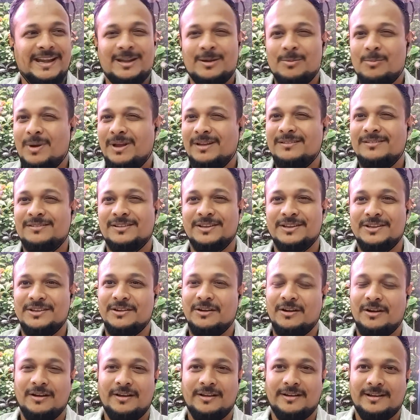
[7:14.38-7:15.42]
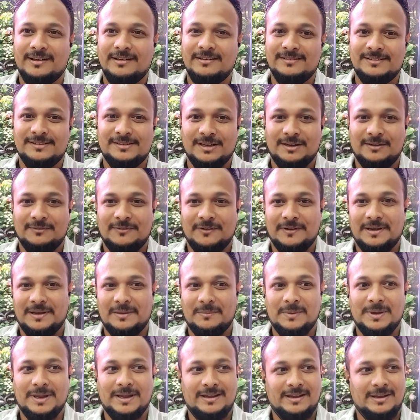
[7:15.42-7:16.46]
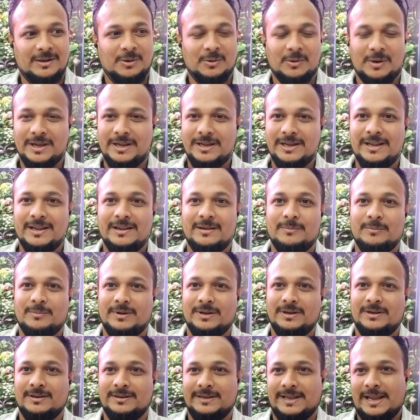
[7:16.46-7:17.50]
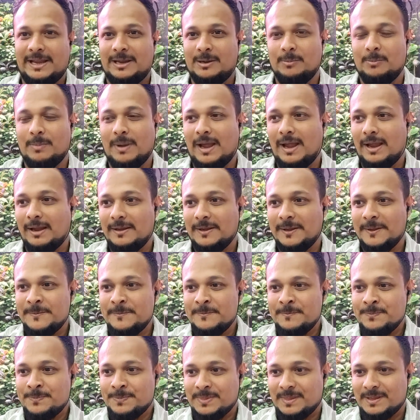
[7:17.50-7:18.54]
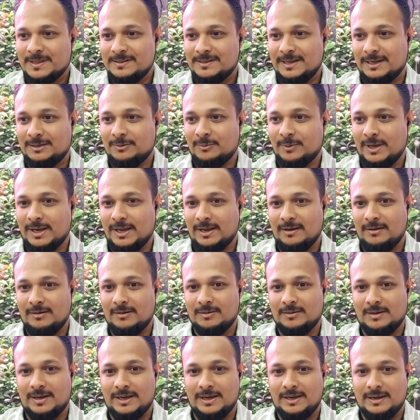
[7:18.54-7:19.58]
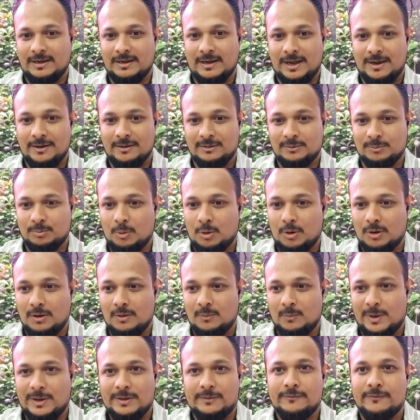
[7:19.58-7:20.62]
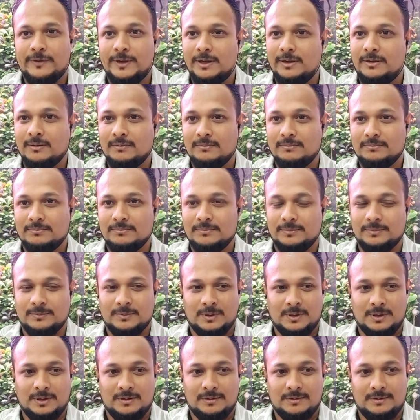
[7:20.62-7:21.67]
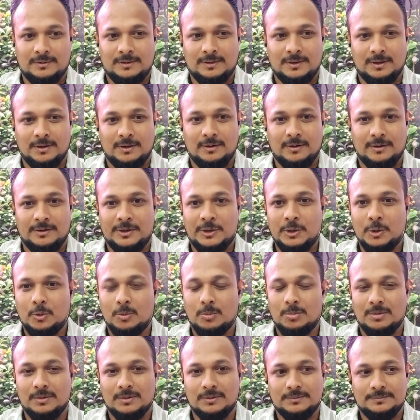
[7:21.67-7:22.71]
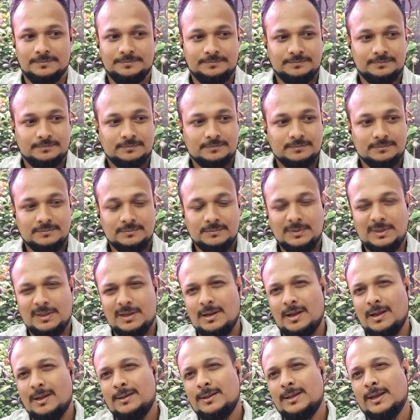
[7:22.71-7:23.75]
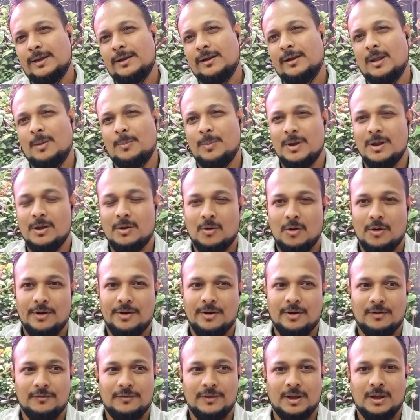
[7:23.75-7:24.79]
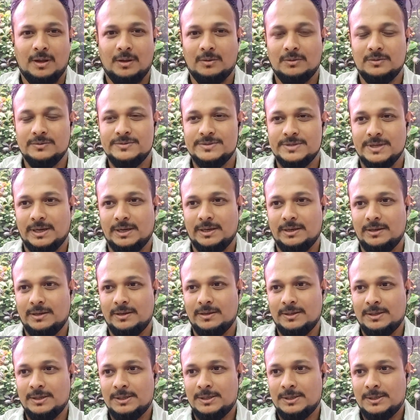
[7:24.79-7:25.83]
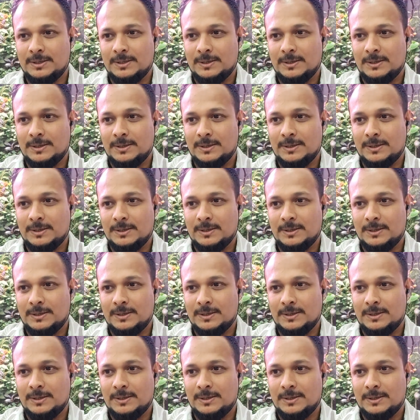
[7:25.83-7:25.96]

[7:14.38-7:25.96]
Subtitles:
8 months, a year, and stuff. And I'm like, I need the tank back. That's when I had a small 1 feet cube. I set it up in a corner of the house, and